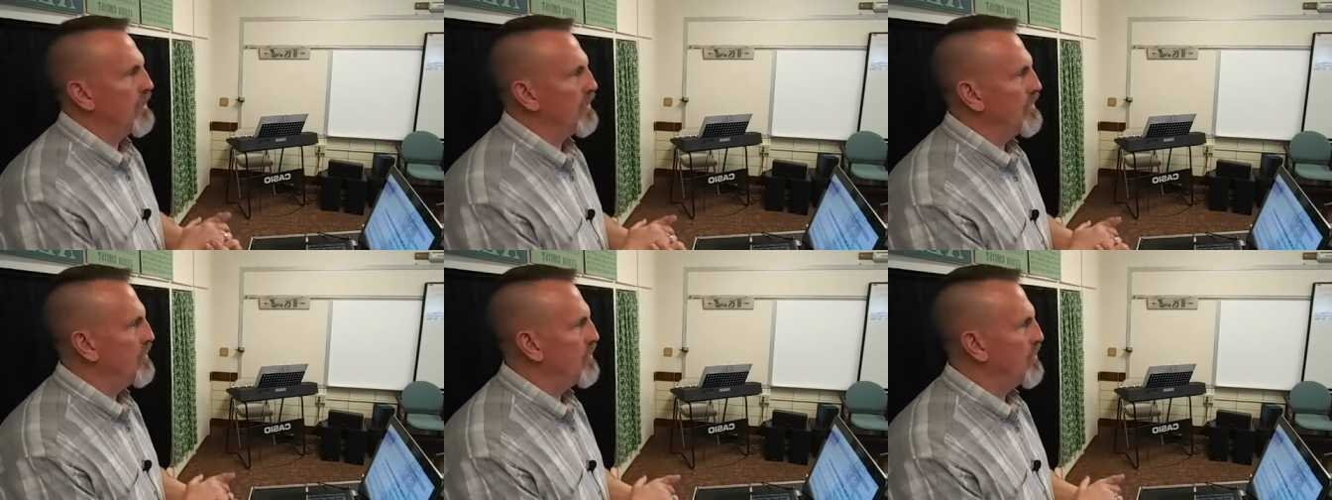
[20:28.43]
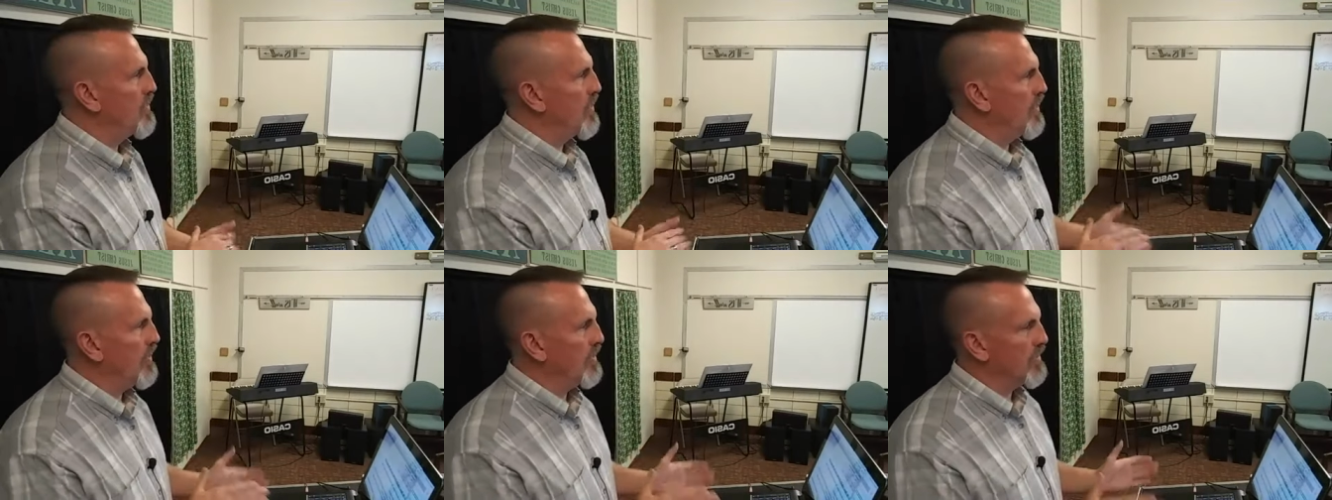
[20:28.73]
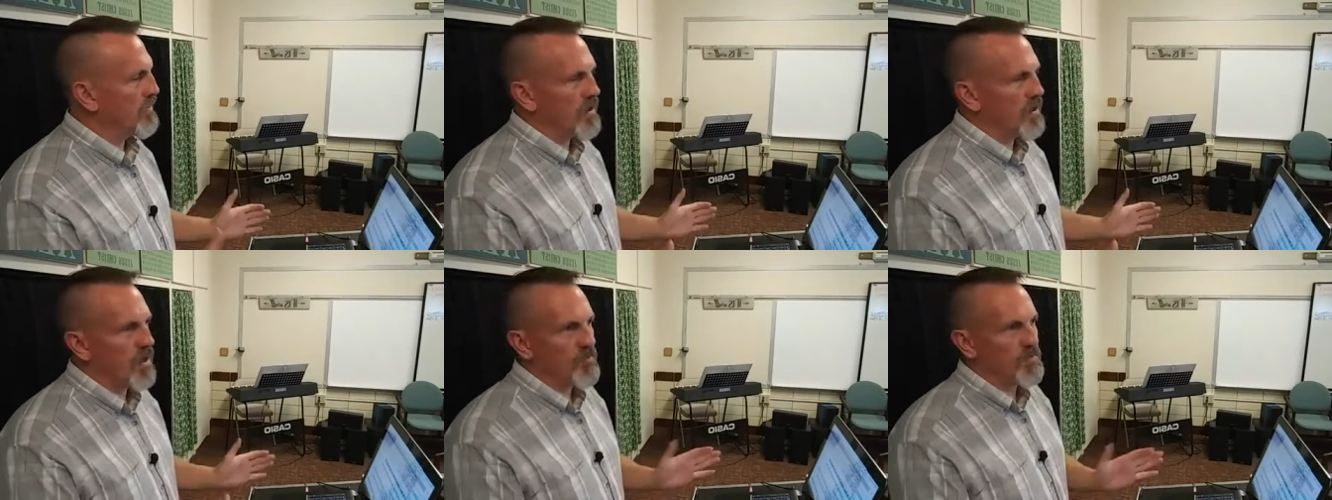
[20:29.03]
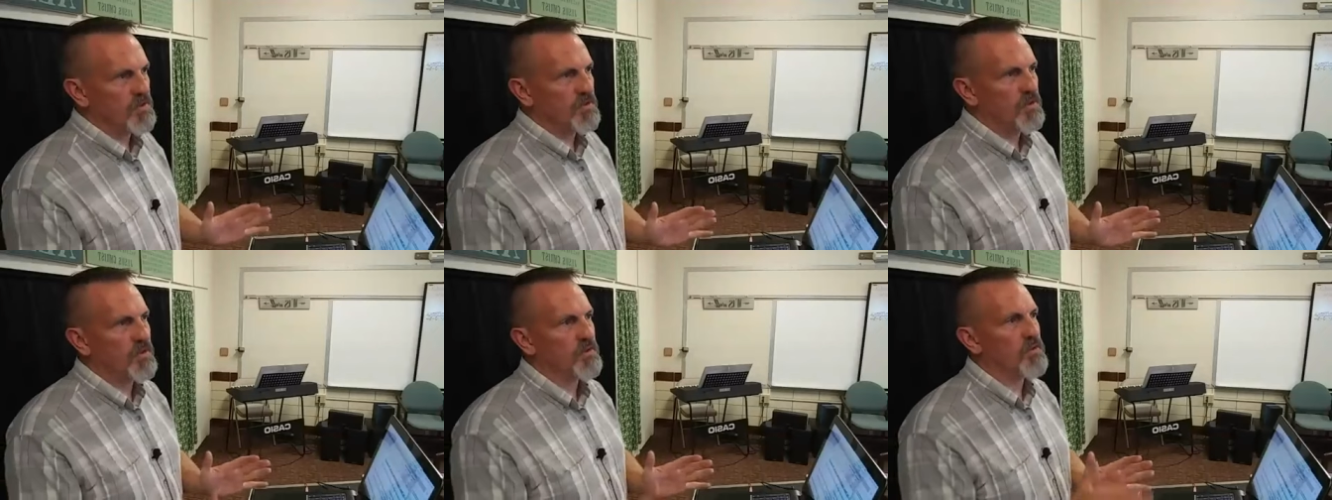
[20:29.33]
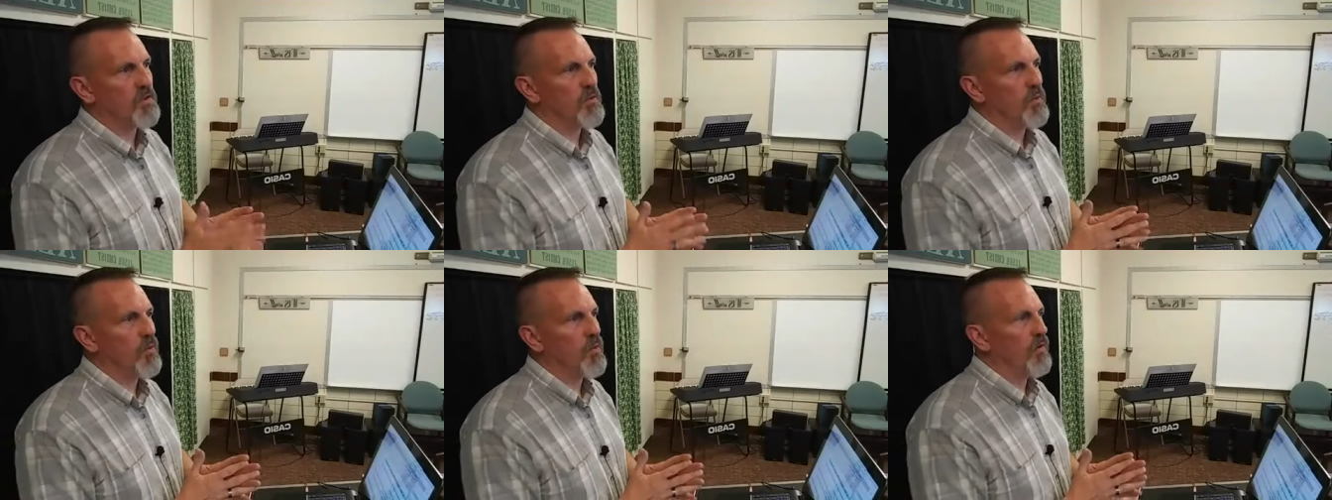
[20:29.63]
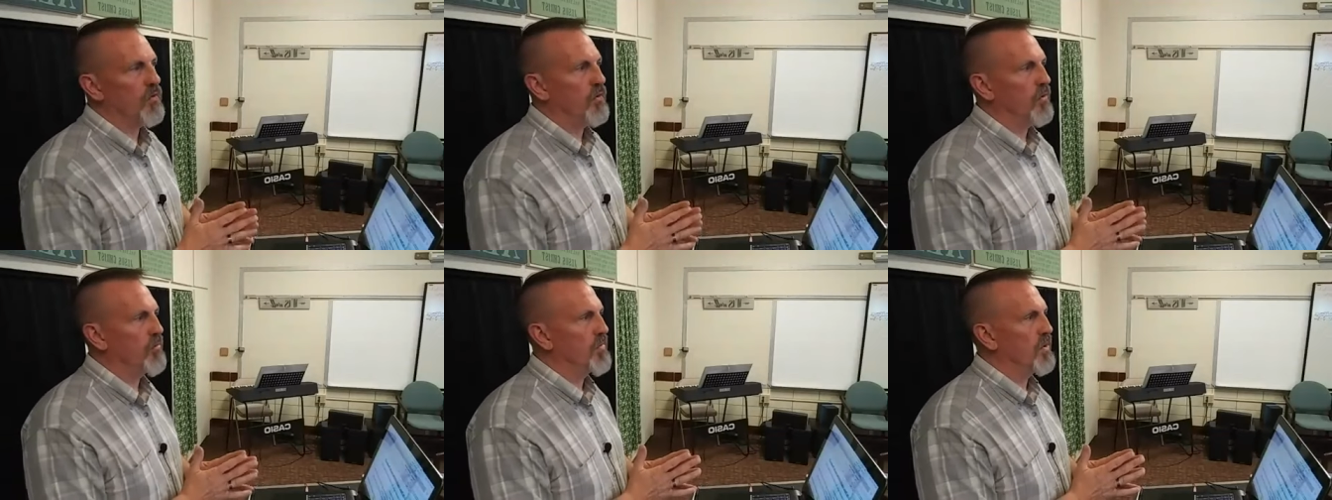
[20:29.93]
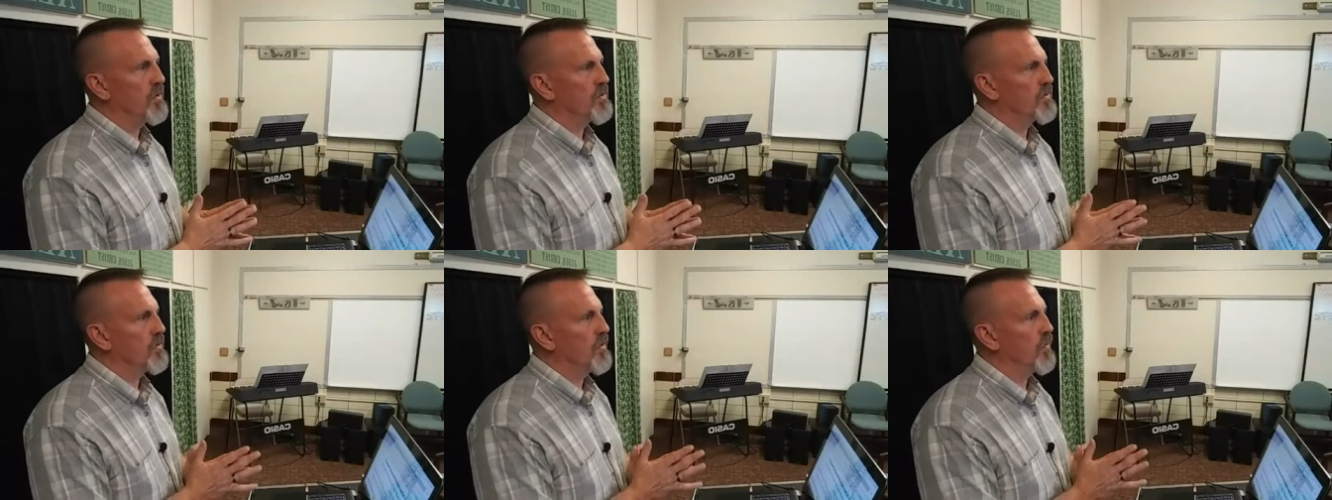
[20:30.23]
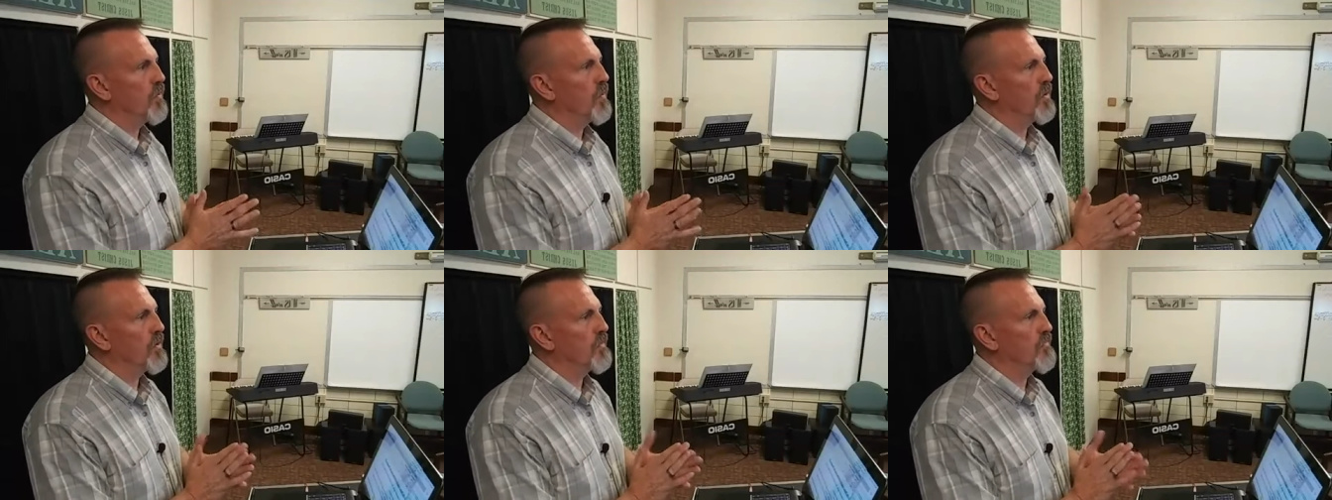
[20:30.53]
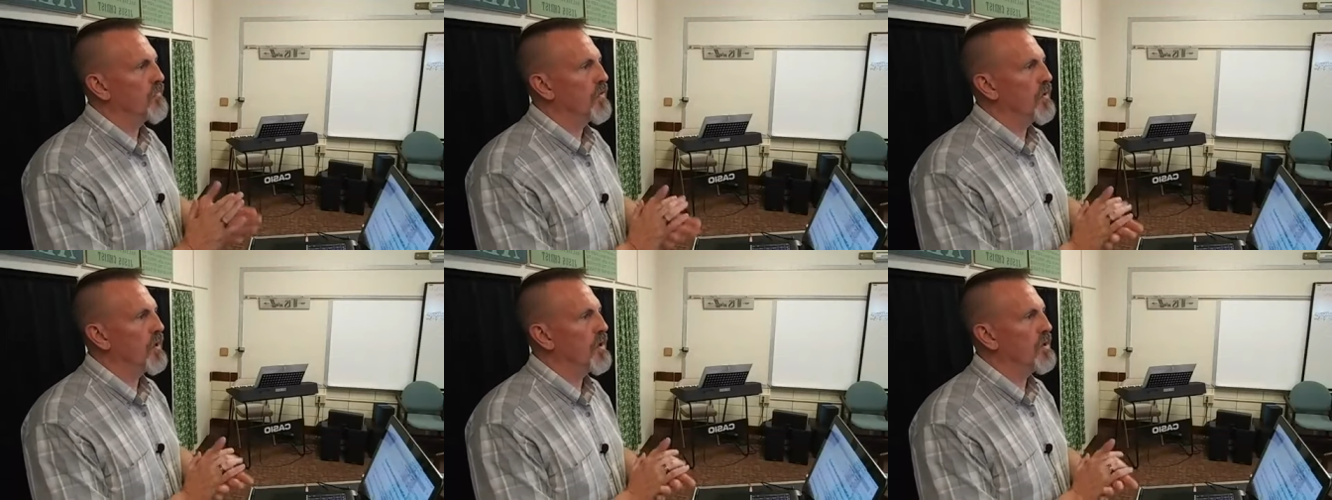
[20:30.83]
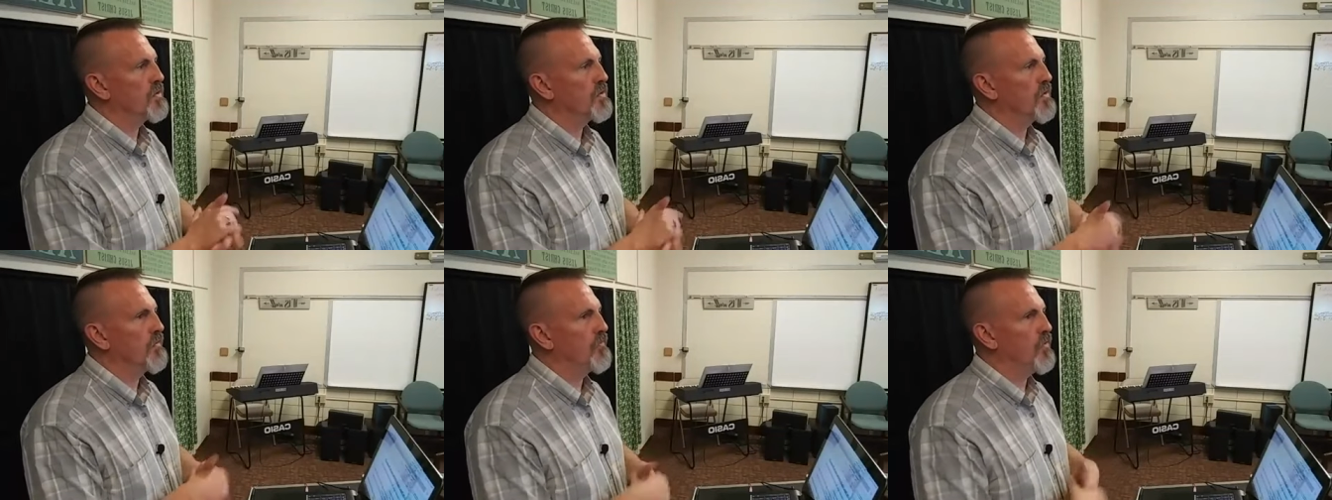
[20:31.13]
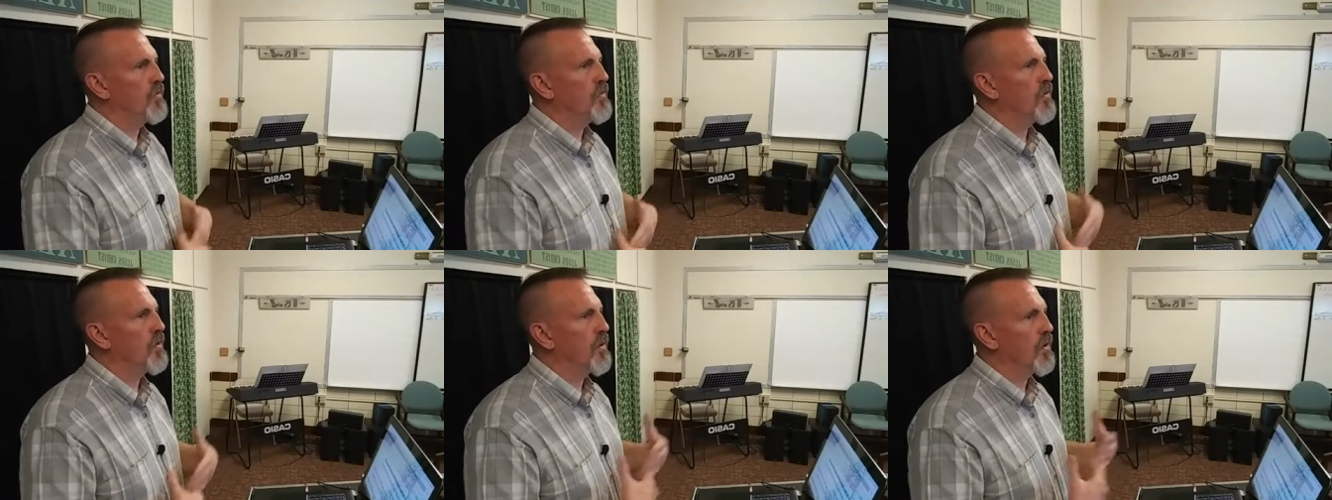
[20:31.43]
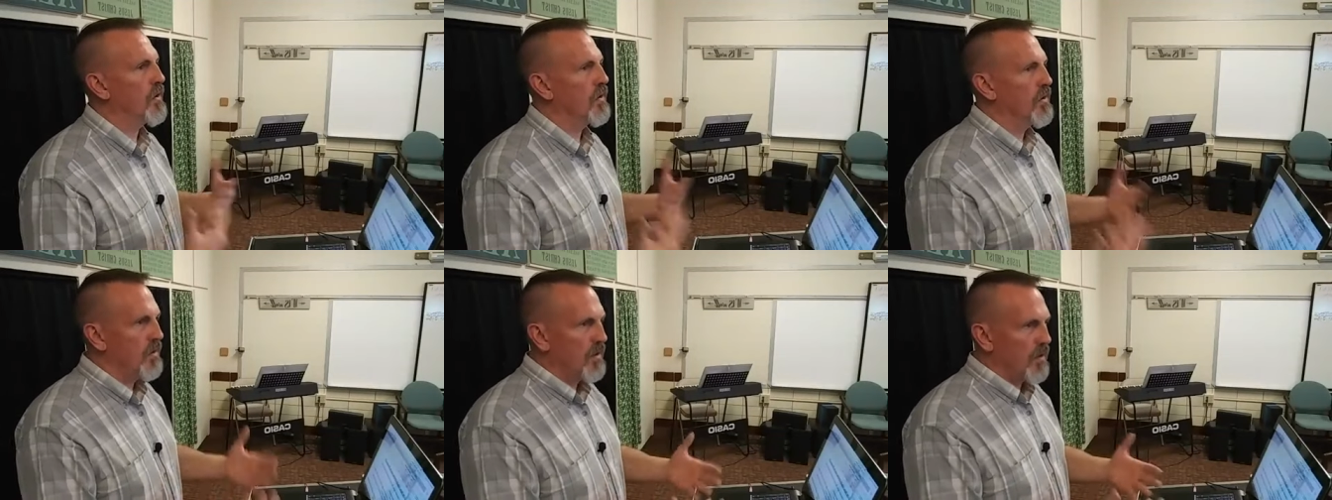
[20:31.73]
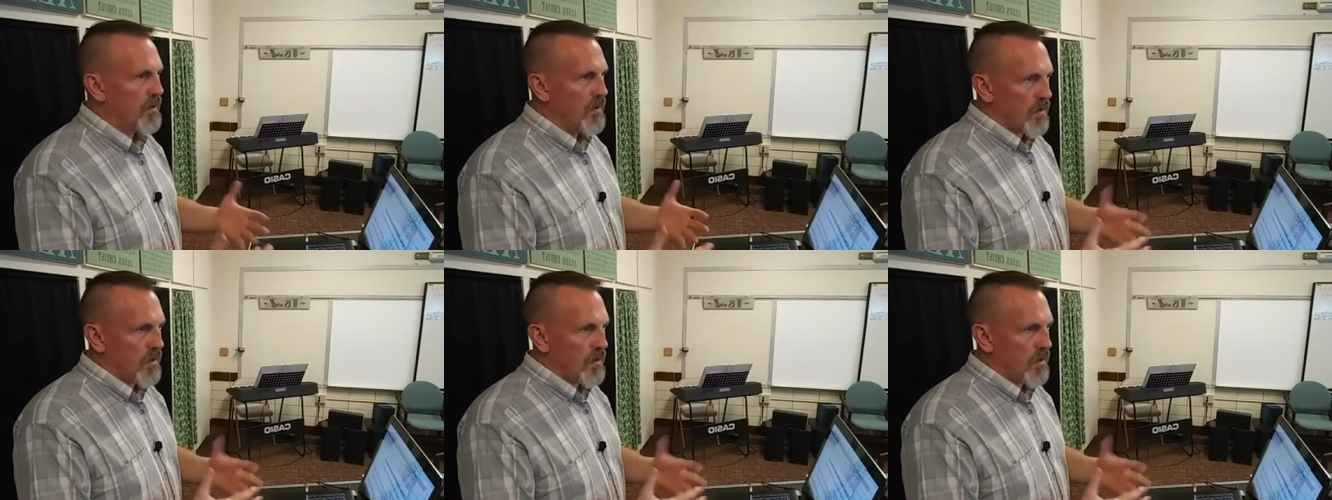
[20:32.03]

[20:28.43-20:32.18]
and you are in competition with the person and work of Christ if you are